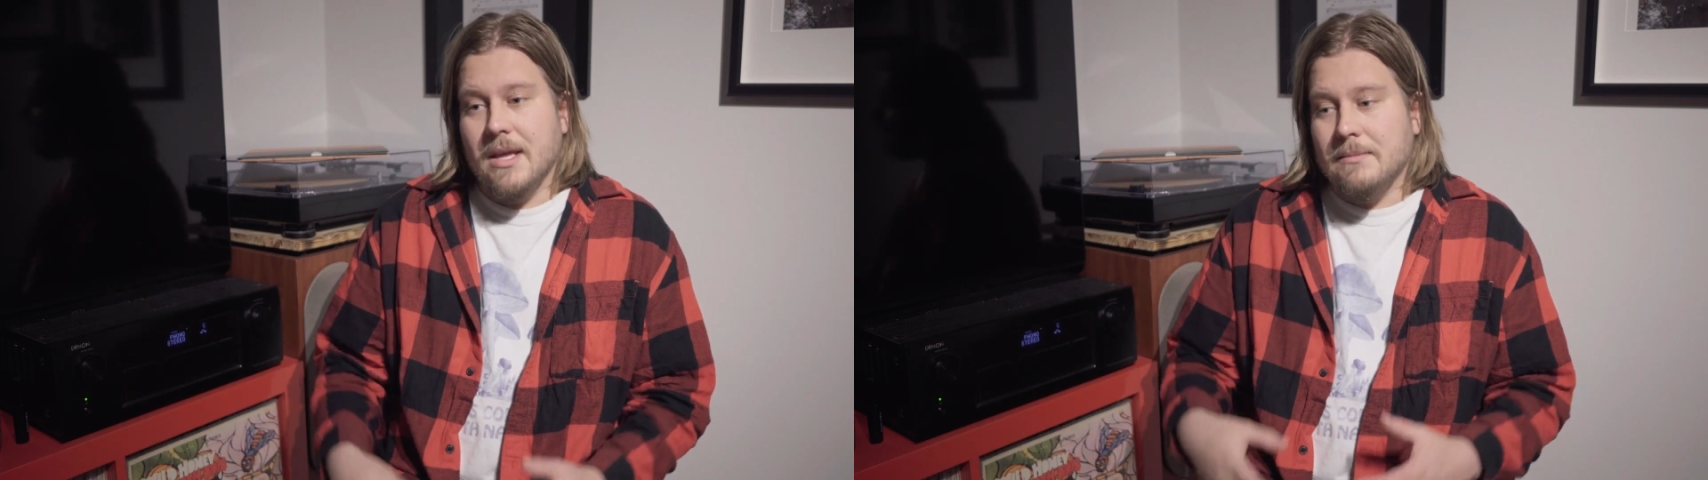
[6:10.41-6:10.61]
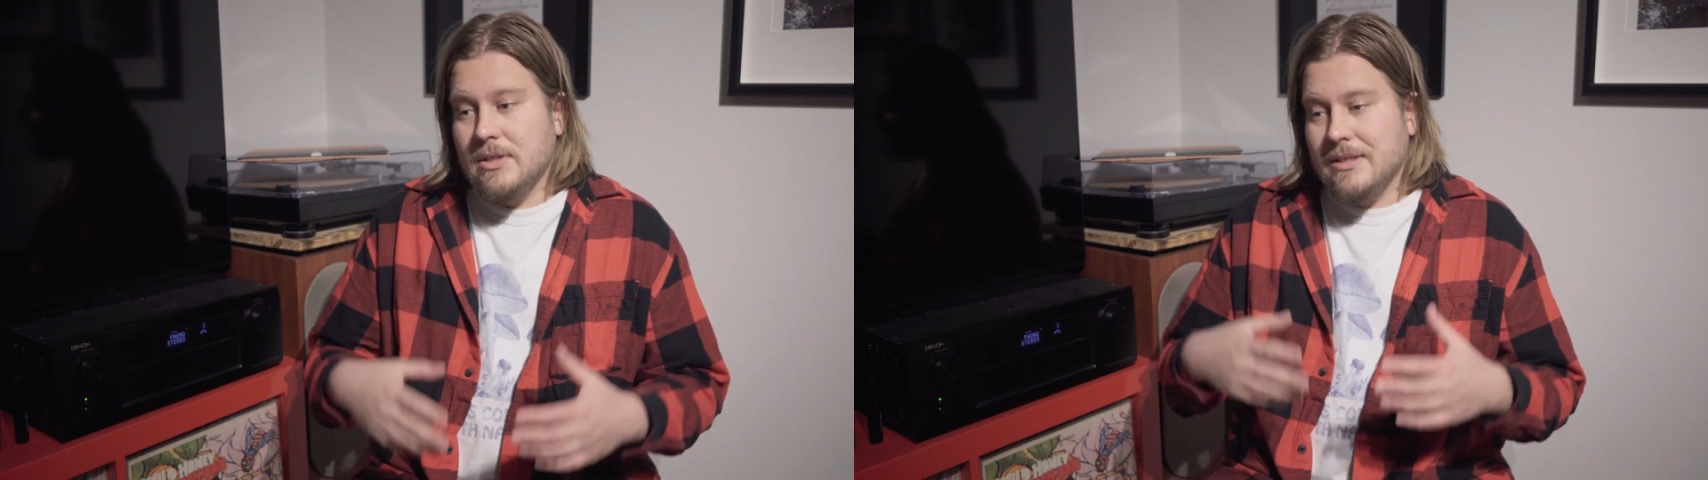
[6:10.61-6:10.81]

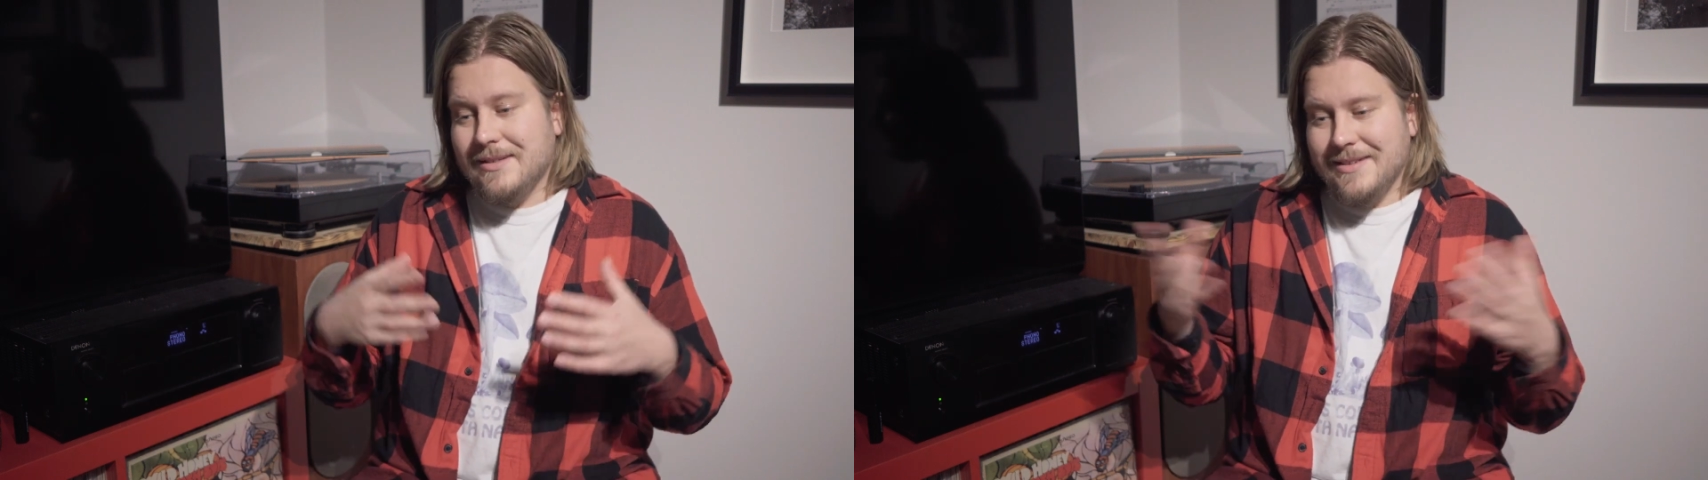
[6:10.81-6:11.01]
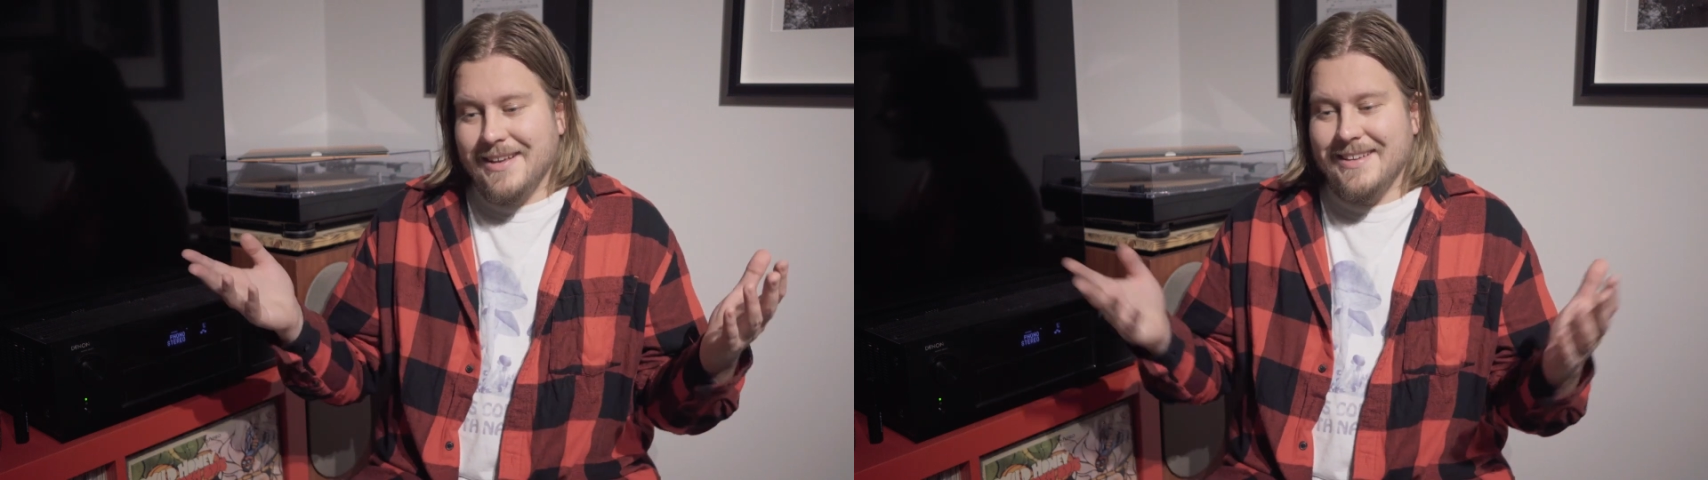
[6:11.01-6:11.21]
I'm
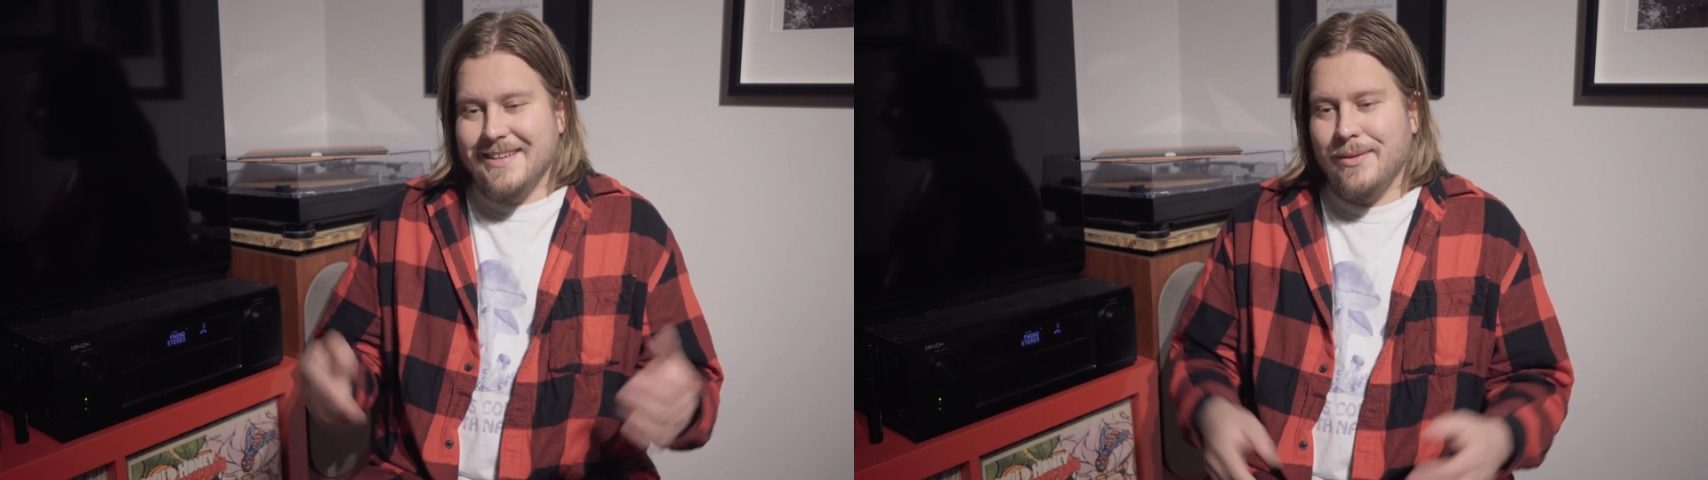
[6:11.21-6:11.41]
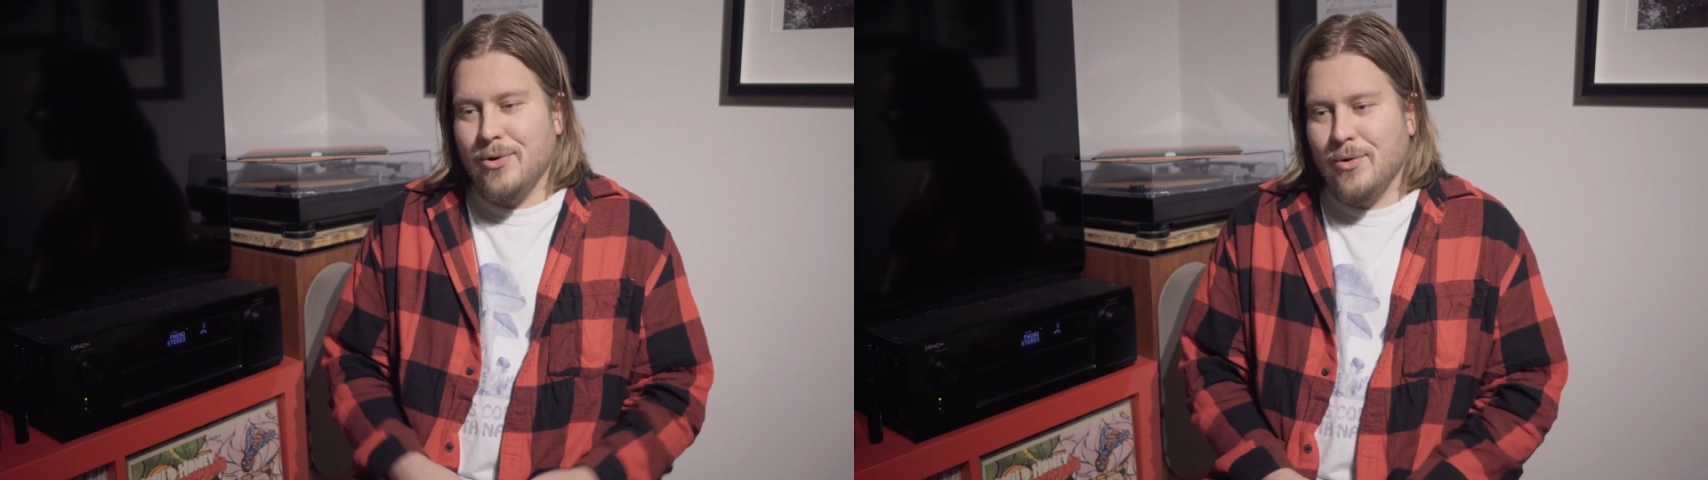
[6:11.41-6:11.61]
just
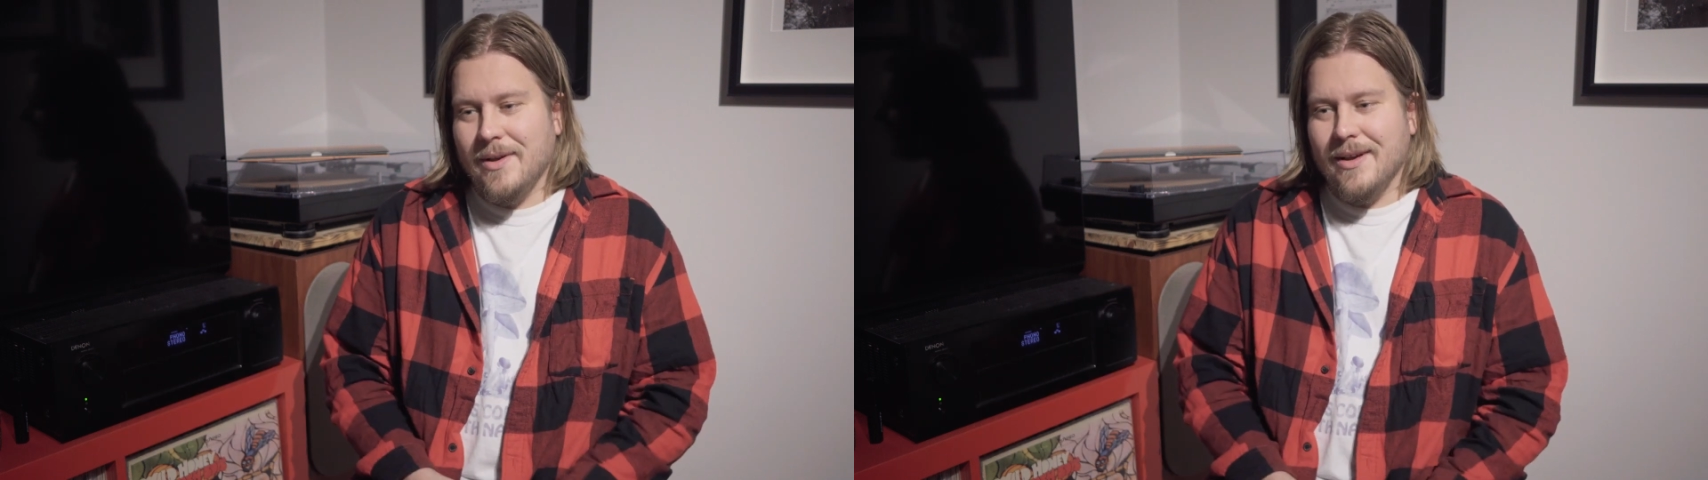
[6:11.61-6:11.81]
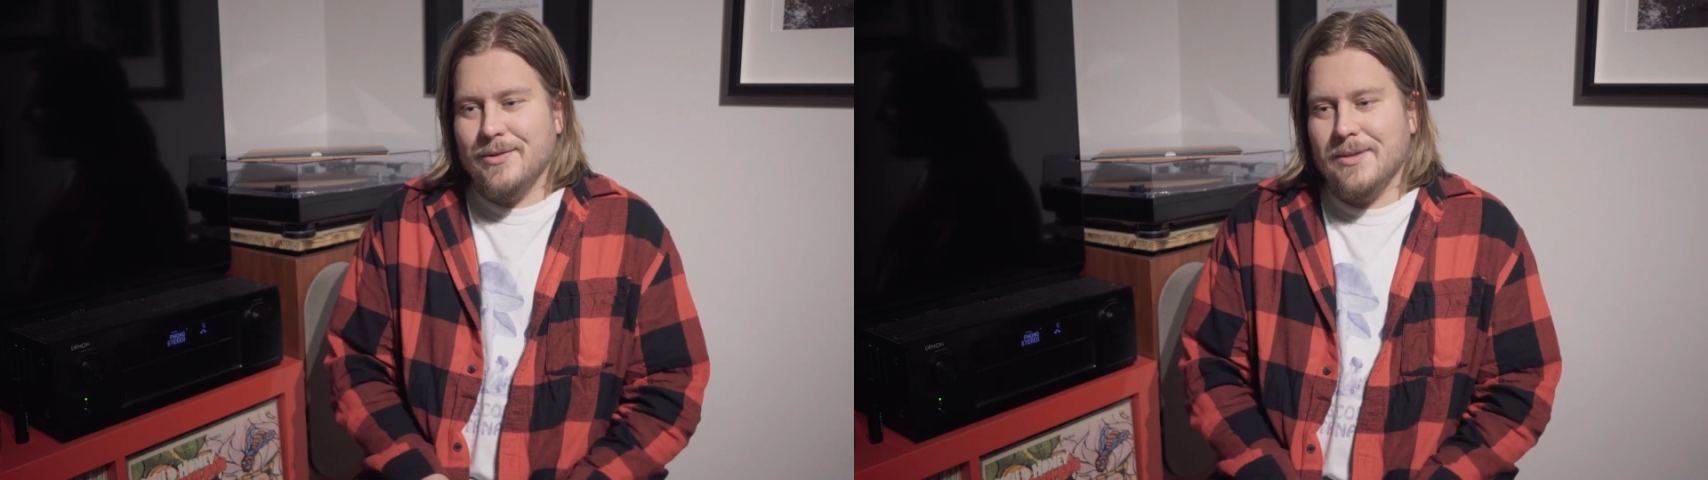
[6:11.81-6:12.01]
throwing out